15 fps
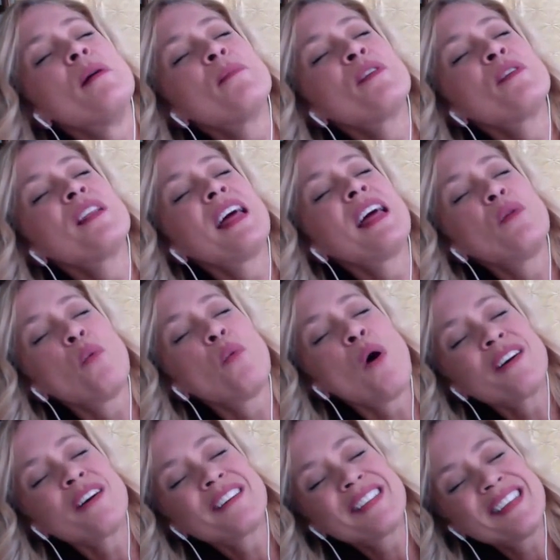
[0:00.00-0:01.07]
the light, walk
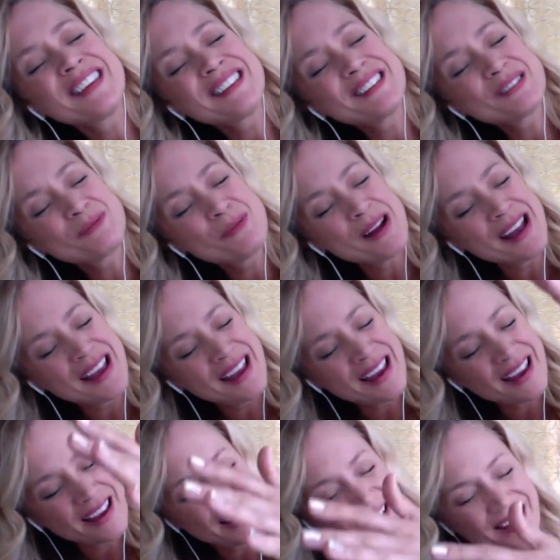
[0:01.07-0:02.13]
this way.
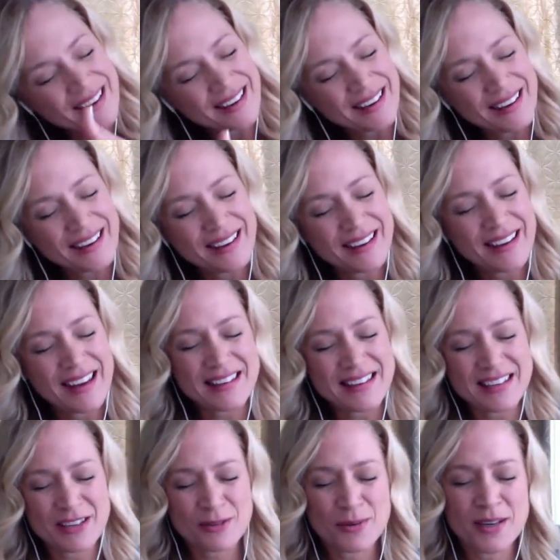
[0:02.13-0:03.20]
And
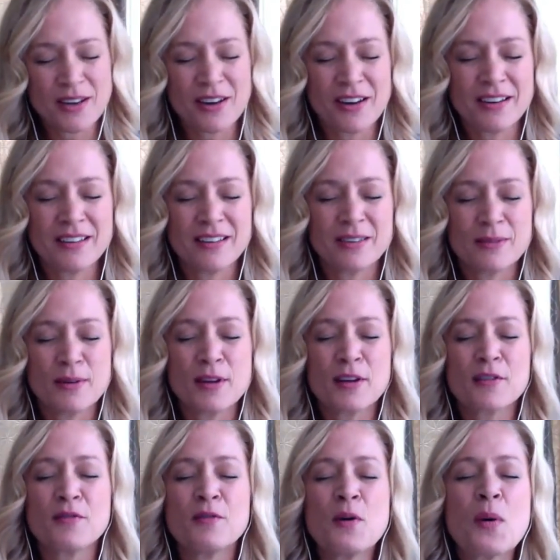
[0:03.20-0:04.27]
here we are. We look
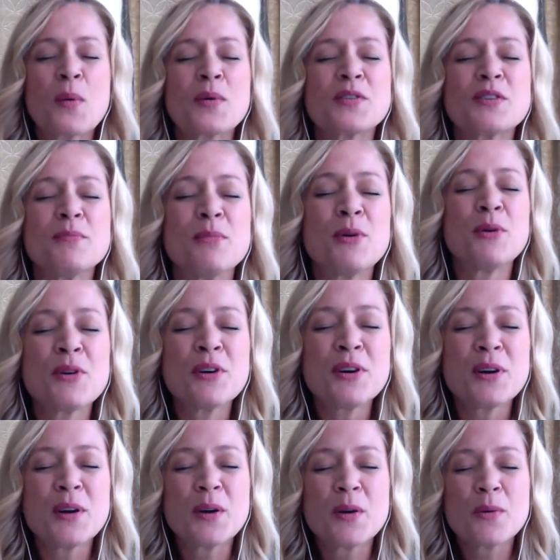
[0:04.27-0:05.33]
forward to more.
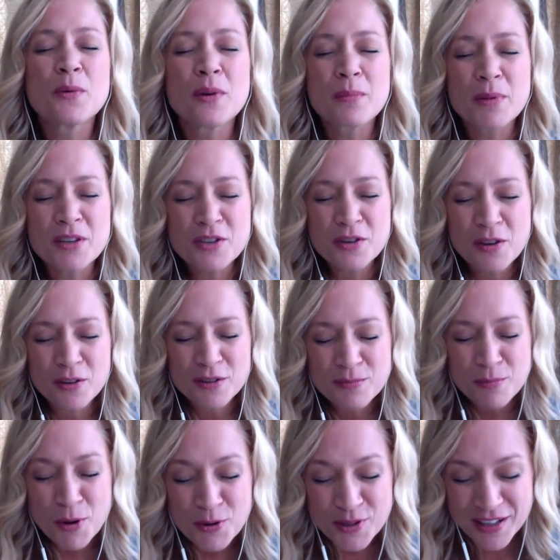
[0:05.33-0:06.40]
We bid you those
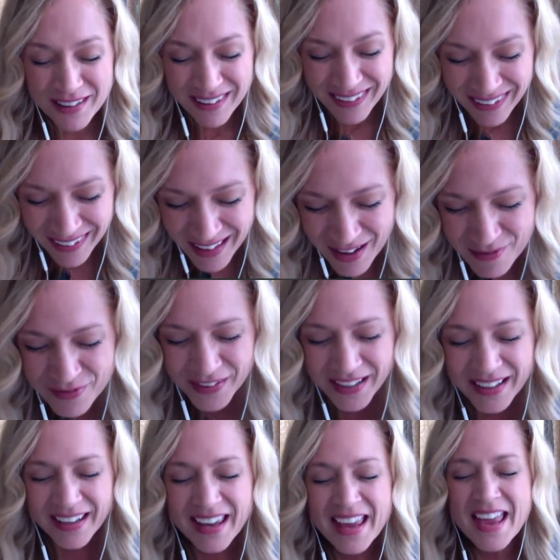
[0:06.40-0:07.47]
most loving
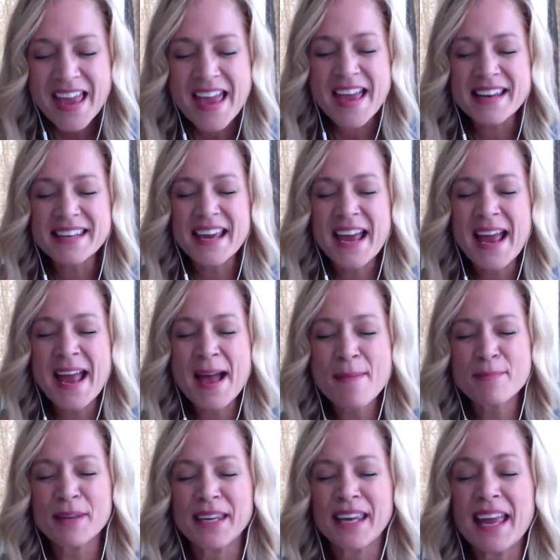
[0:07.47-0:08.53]
and
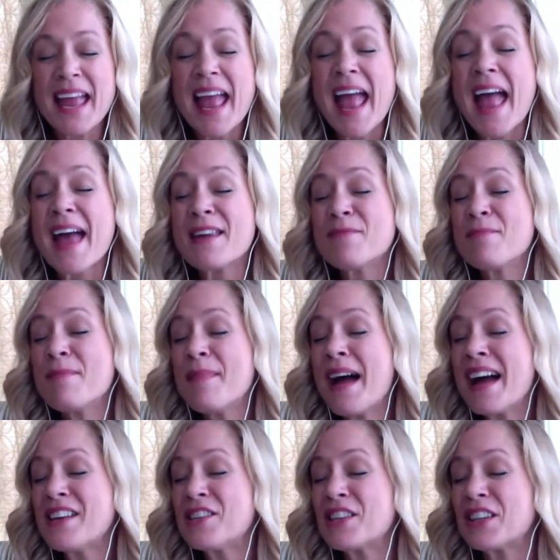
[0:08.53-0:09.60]
happy and
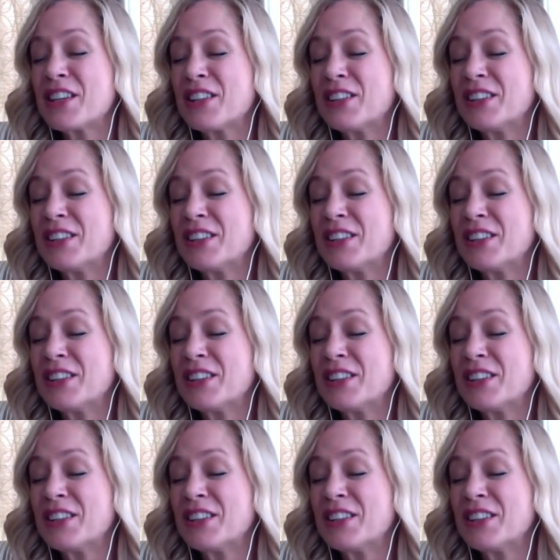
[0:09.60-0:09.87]
magical